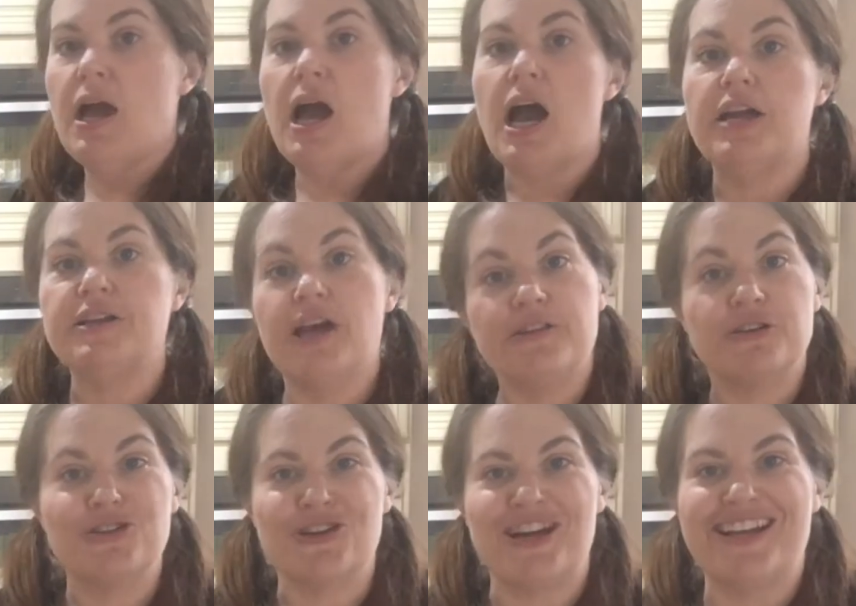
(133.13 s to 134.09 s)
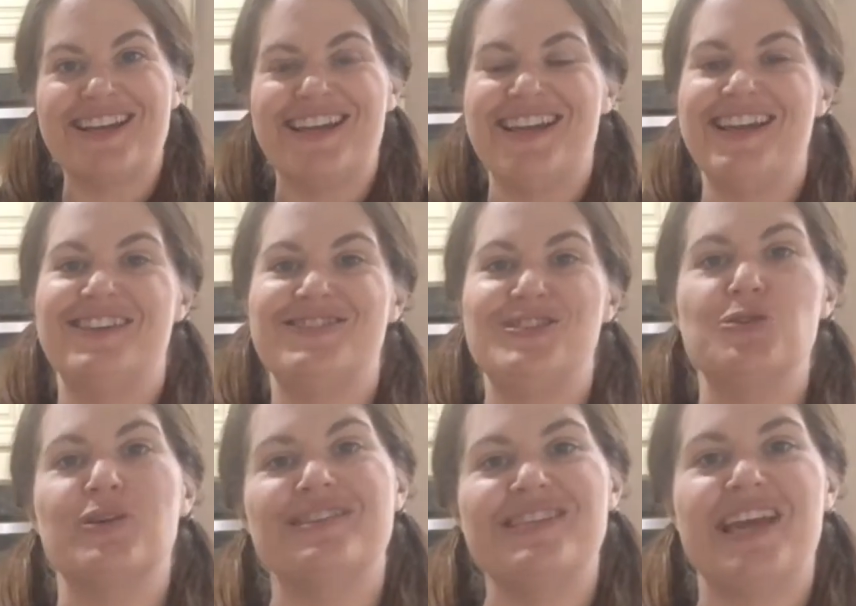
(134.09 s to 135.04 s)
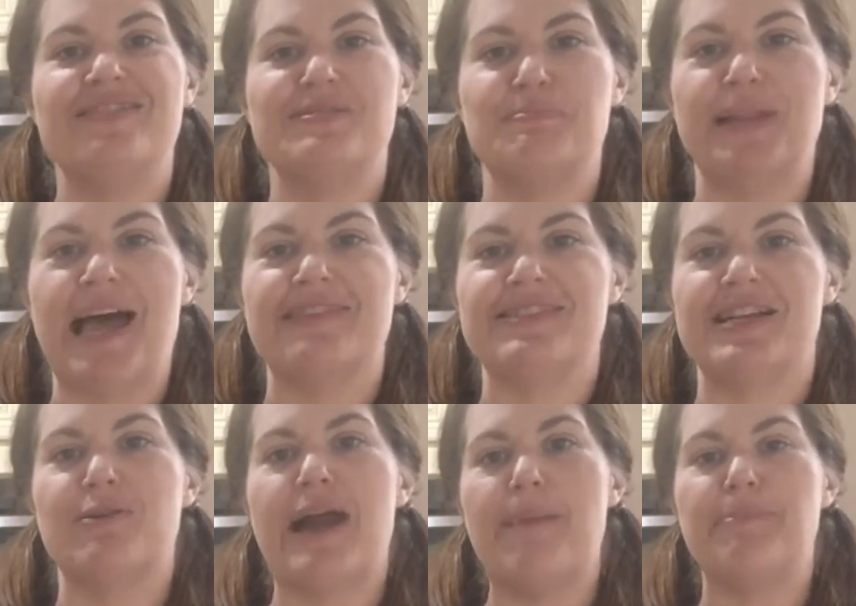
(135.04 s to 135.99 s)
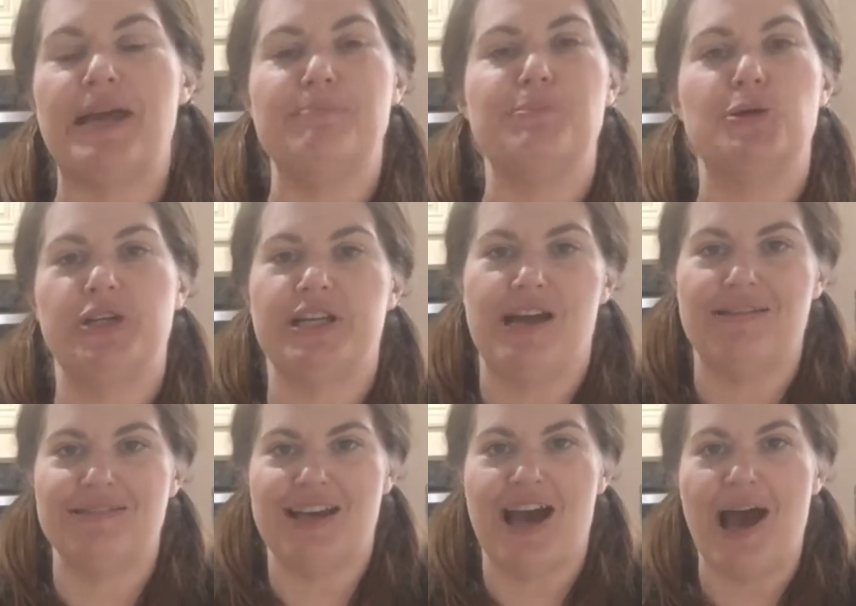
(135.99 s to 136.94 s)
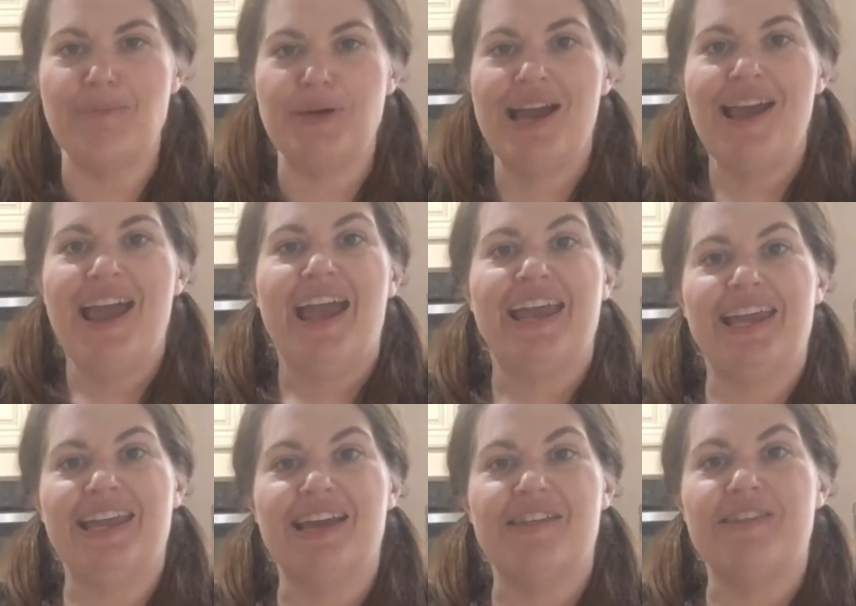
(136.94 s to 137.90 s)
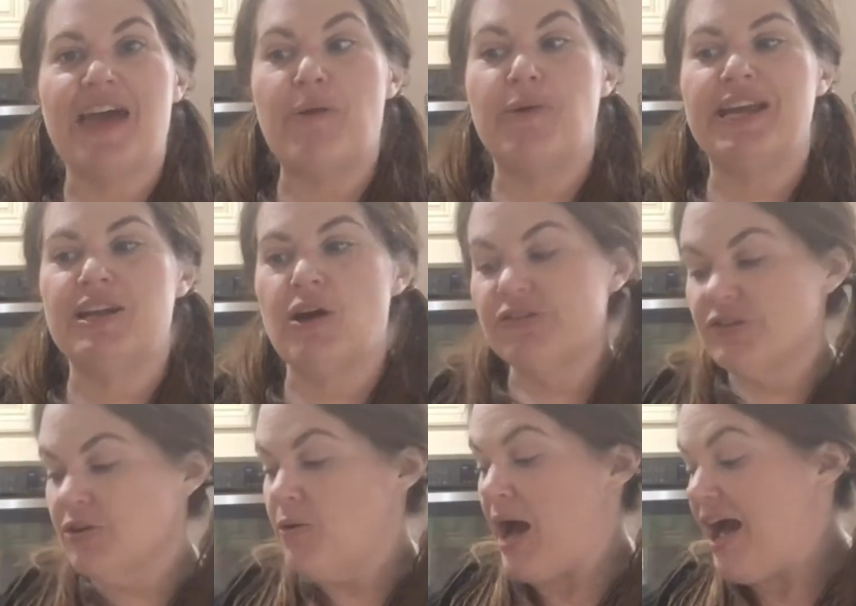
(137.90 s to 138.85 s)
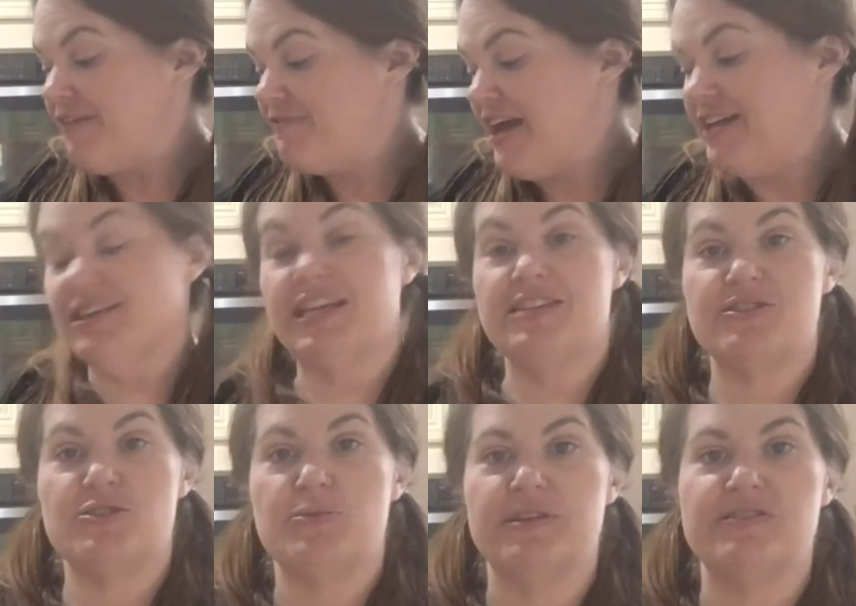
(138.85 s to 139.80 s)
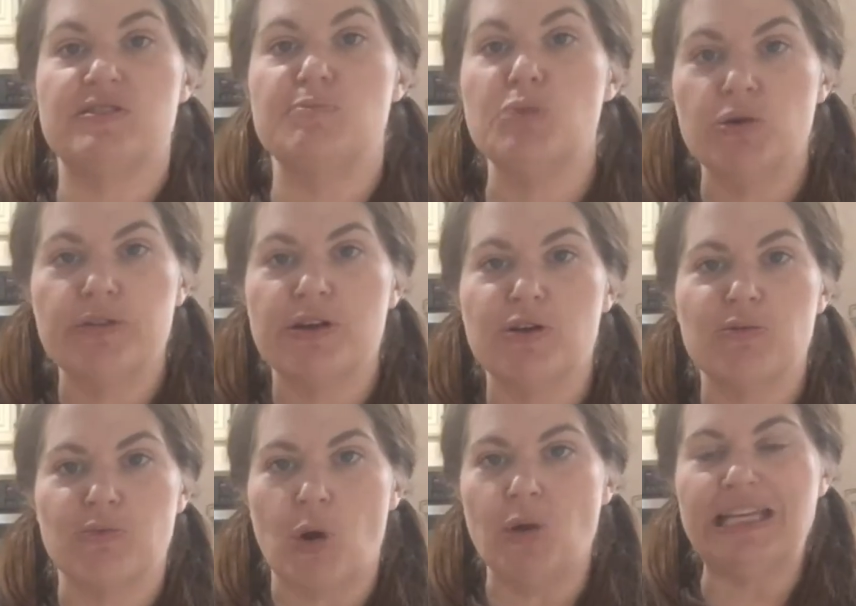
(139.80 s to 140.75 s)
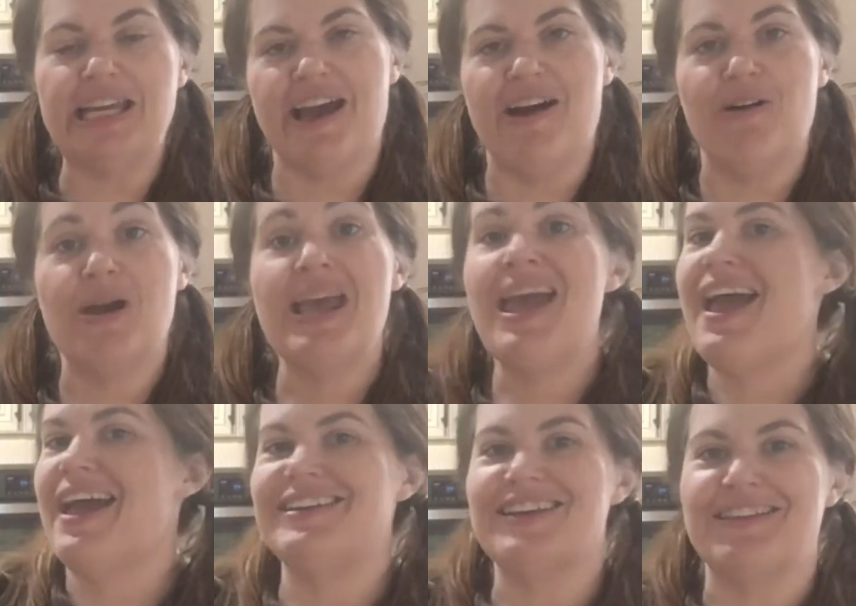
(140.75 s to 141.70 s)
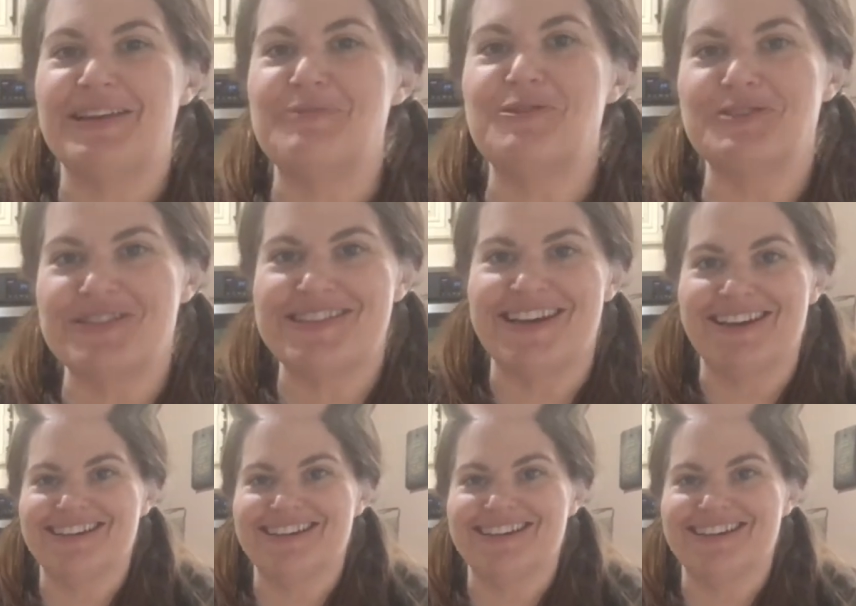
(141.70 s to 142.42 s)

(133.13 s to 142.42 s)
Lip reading: Another trick is you can take some plastic wrap and put it on top, and that way it also, I find, leads to a smoother rolling out and nothing will stick.